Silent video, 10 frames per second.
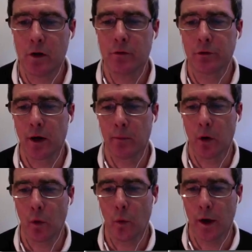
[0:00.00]
from
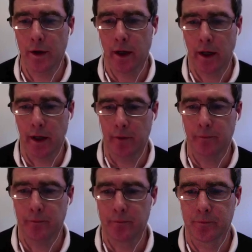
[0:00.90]
1 to n,
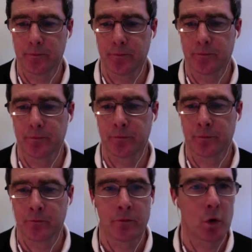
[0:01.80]

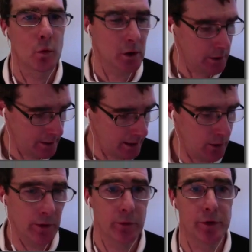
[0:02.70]
we'll look at how
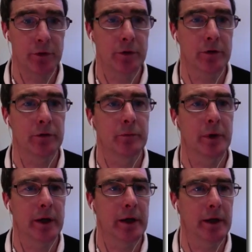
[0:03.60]
we would do this
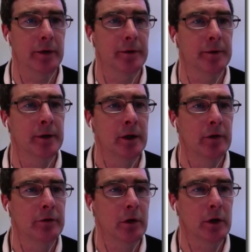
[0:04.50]
by hand.
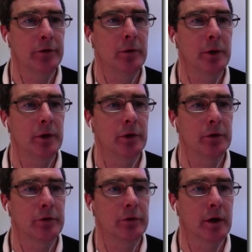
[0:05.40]
So let's
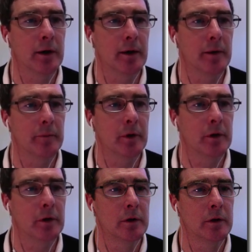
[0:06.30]
suppose from,
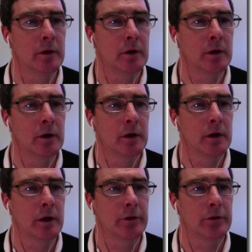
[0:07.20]

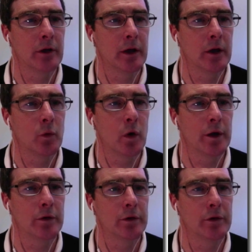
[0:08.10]
let's say
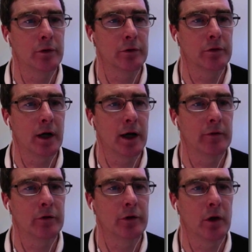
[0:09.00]
1 to
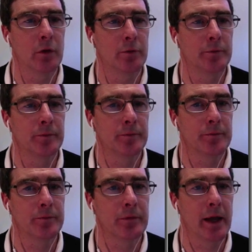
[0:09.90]
5. So
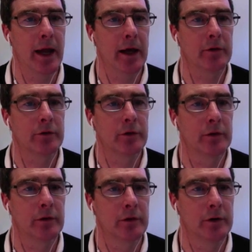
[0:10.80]
x
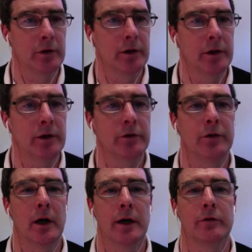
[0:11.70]
is
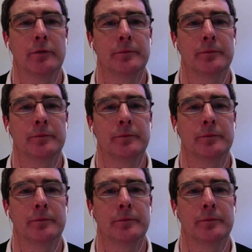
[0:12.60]
5.